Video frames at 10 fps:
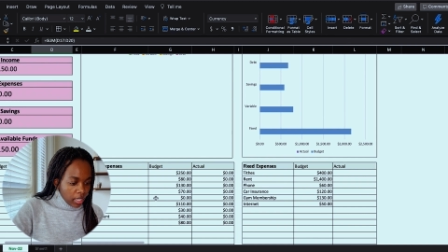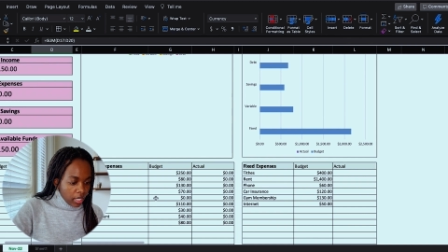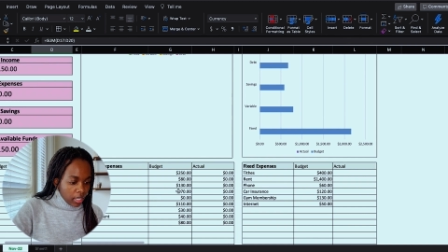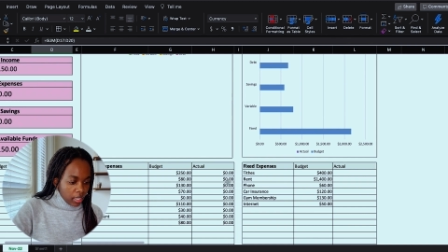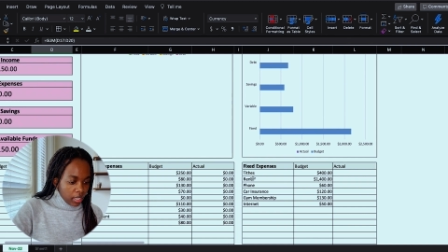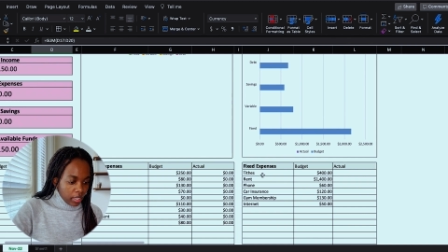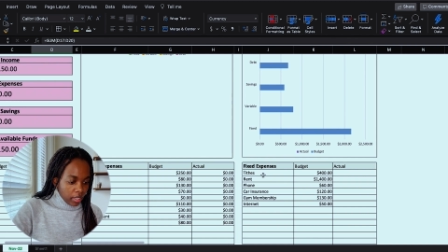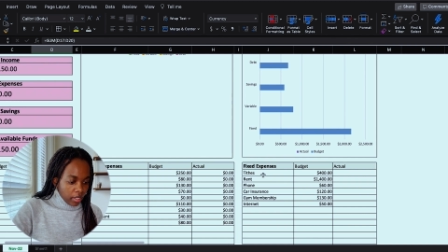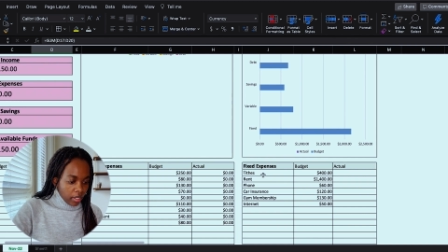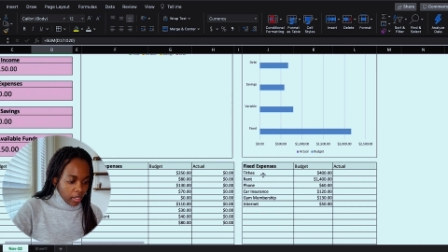In
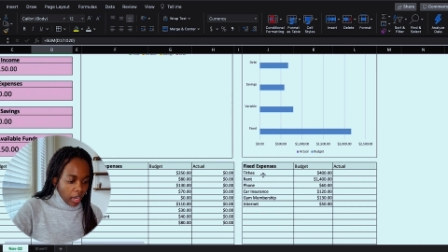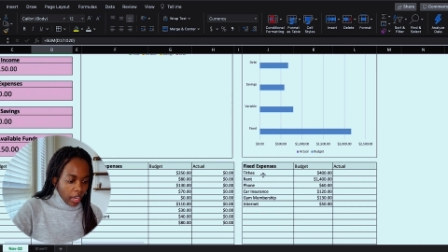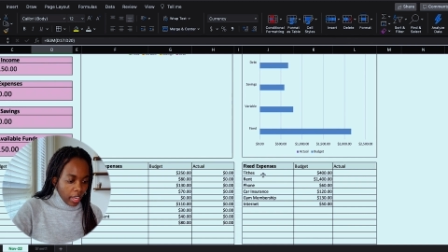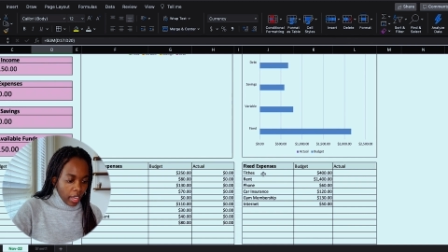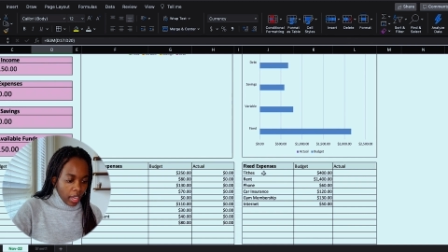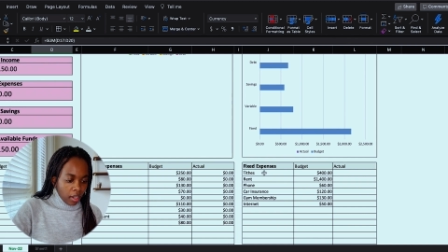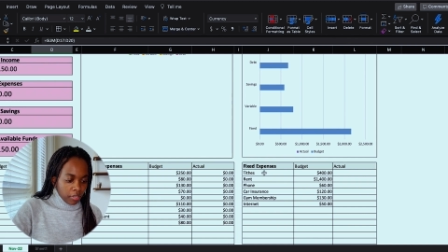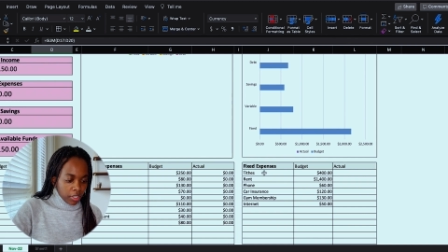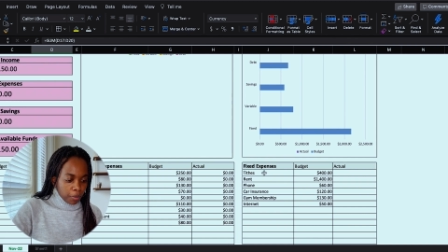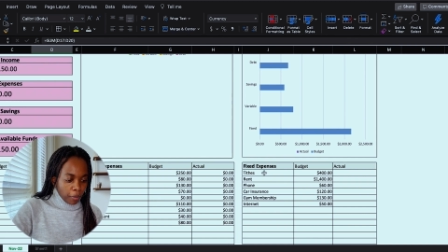here, I have
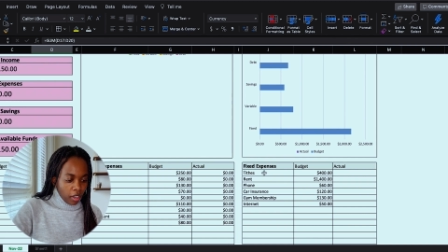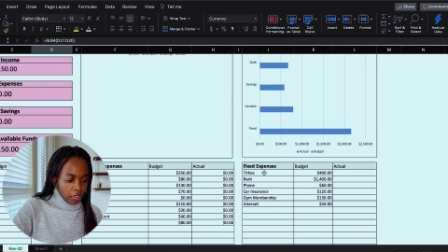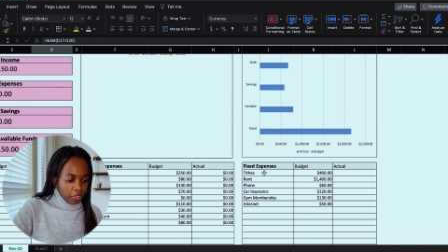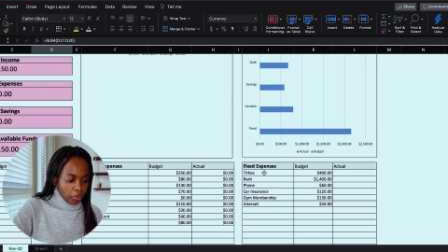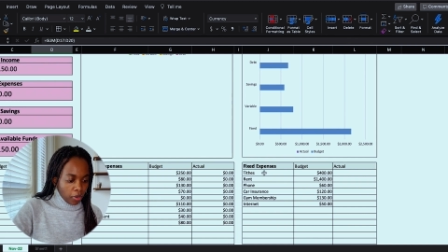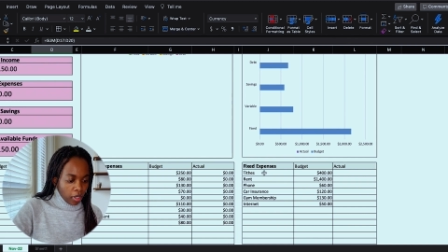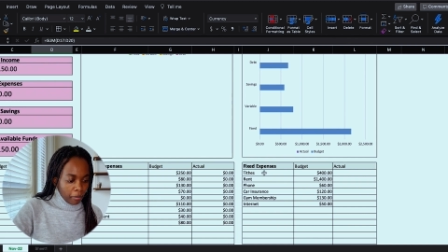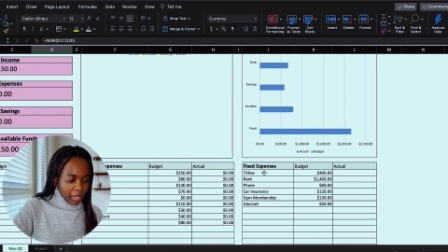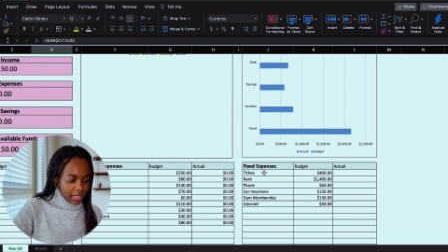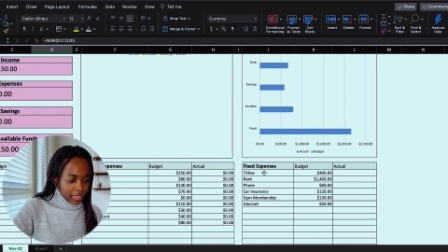a spot for
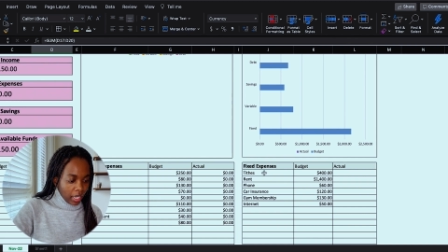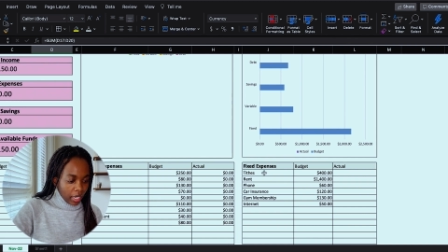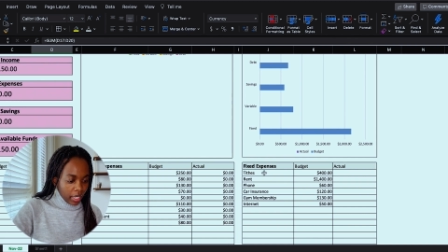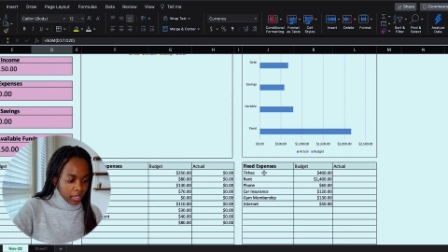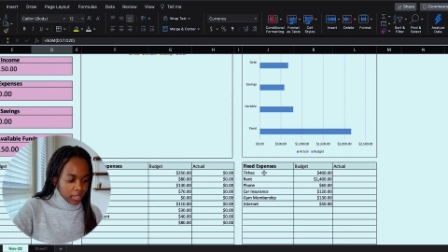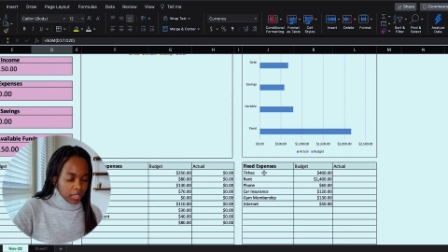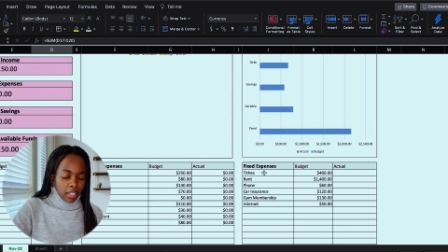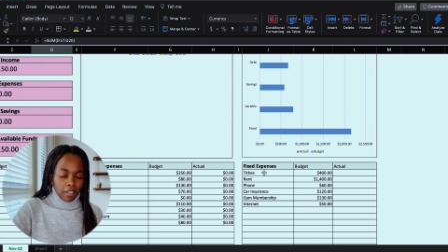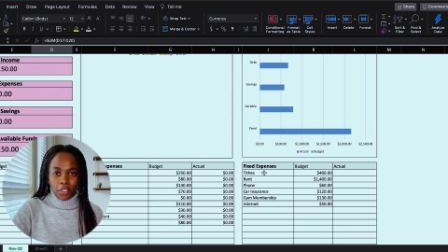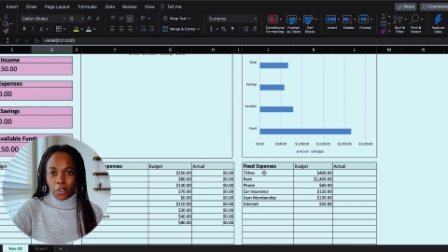my tithes.
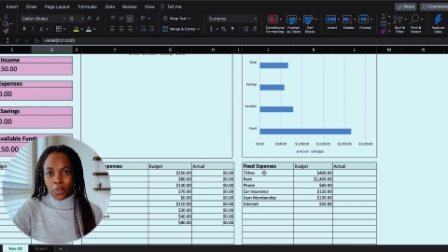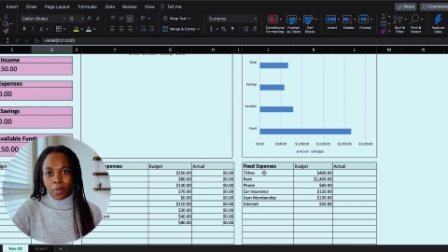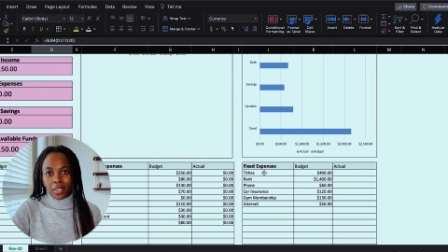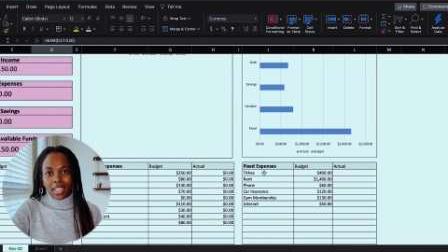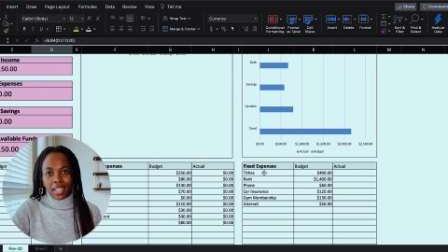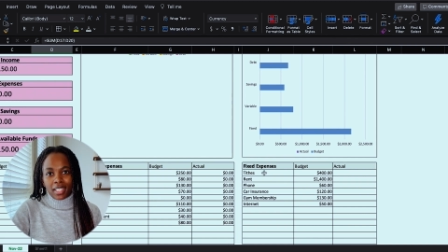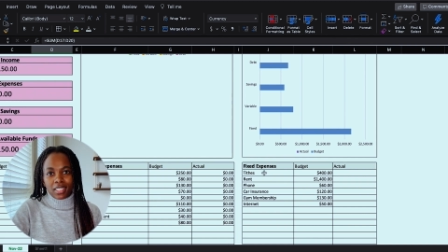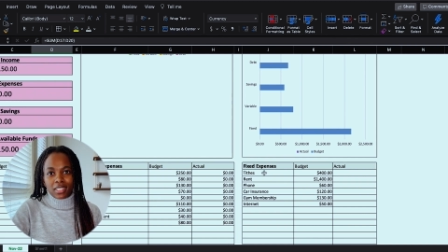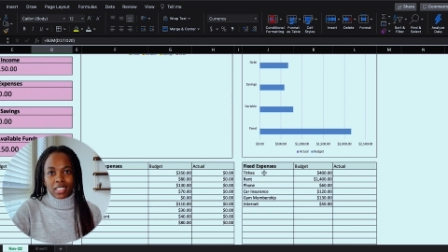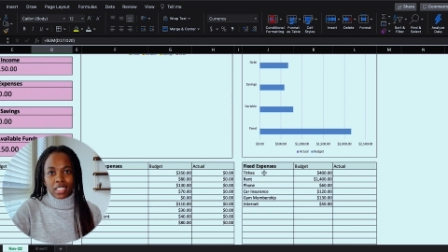If you don't know what that
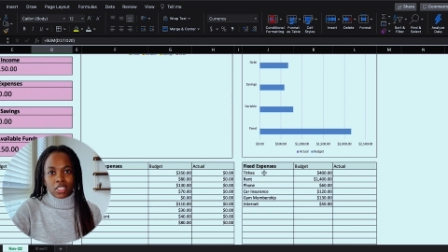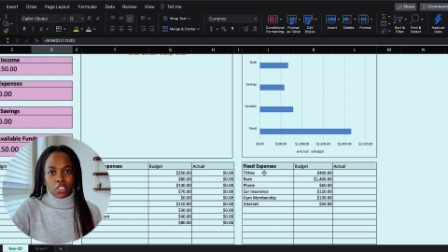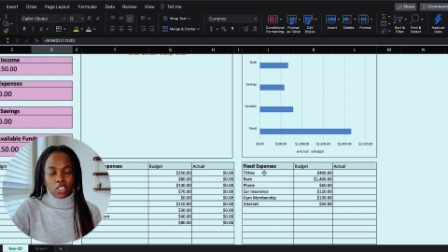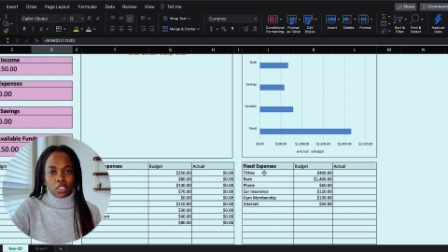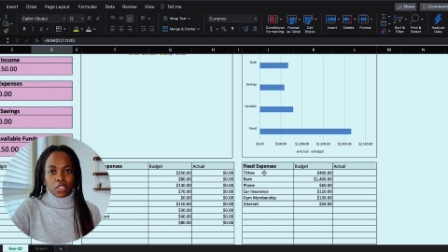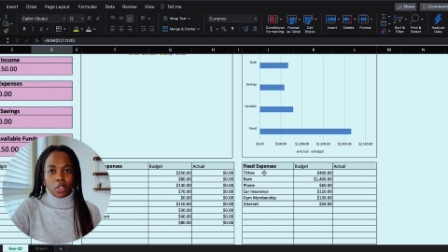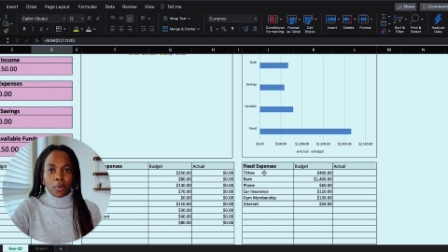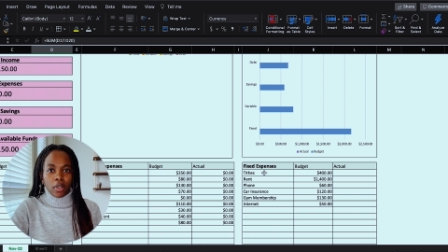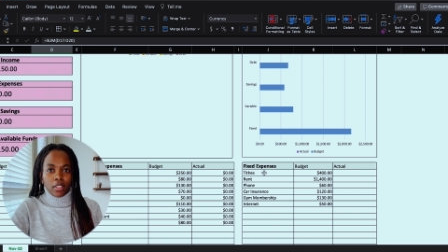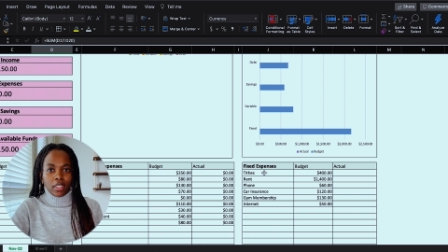is, it's just a
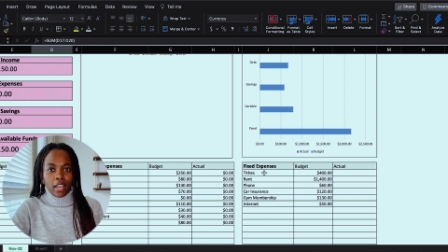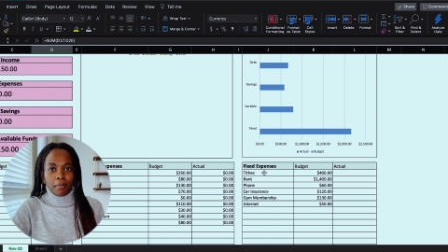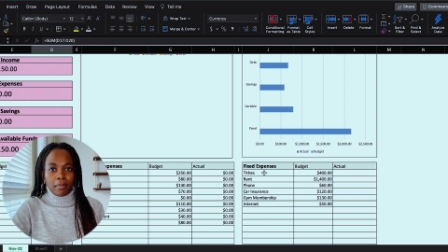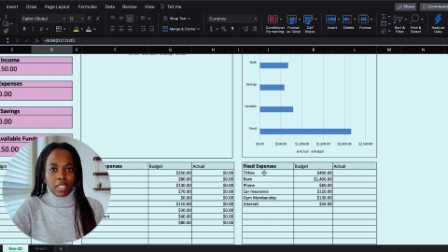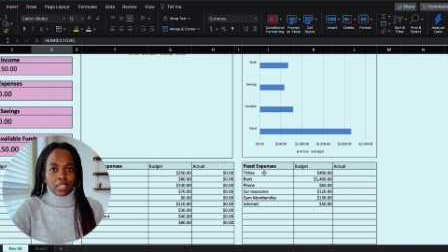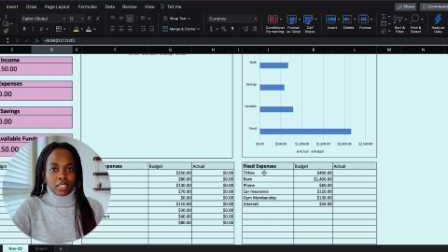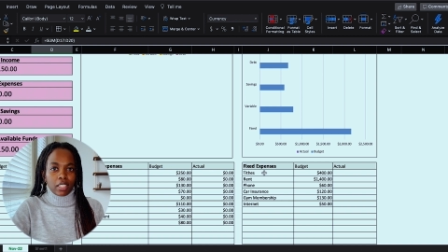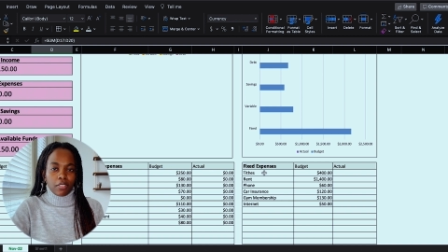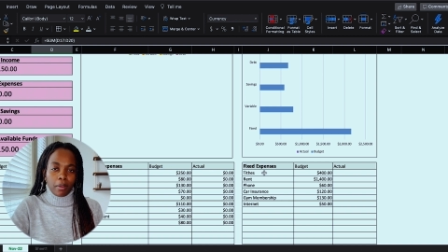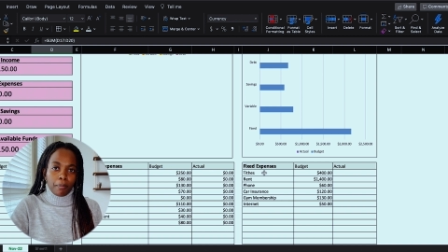word that means
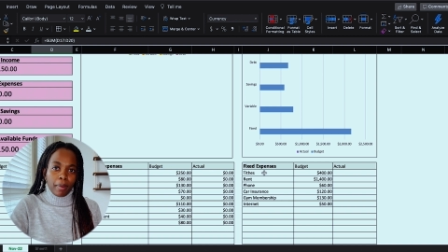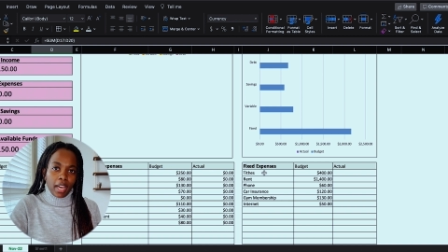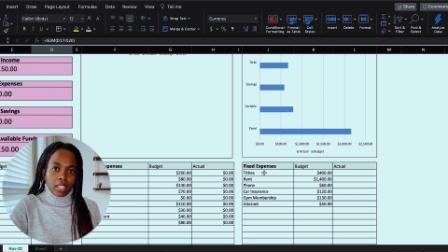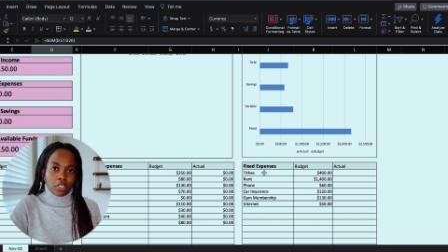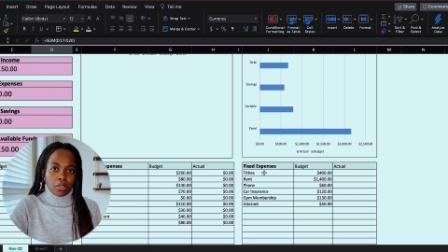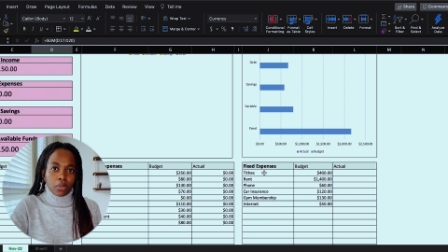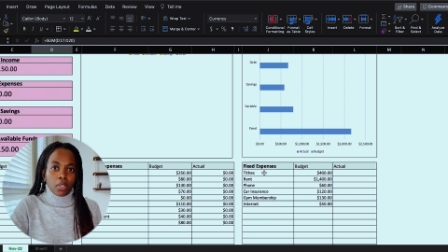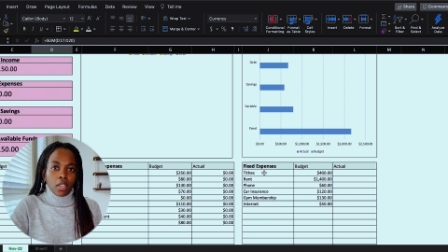giving back to